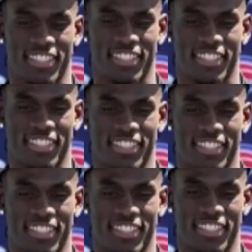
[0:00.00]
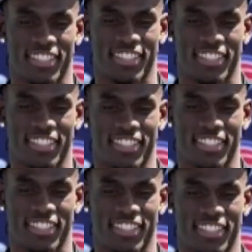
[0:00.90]

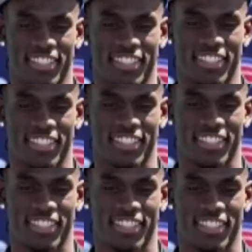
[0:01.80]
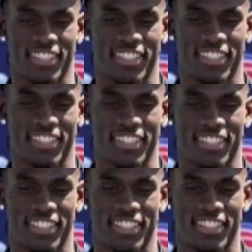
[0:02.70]

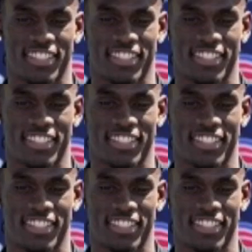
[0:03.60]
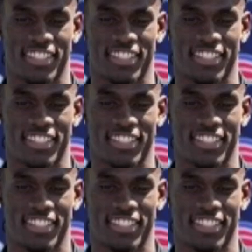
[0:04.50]

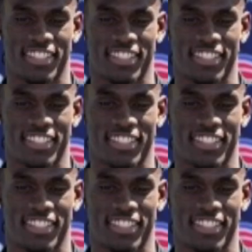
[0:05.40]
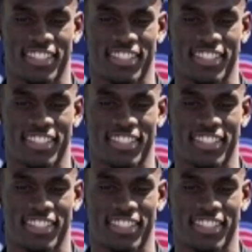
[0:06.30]
[no speech]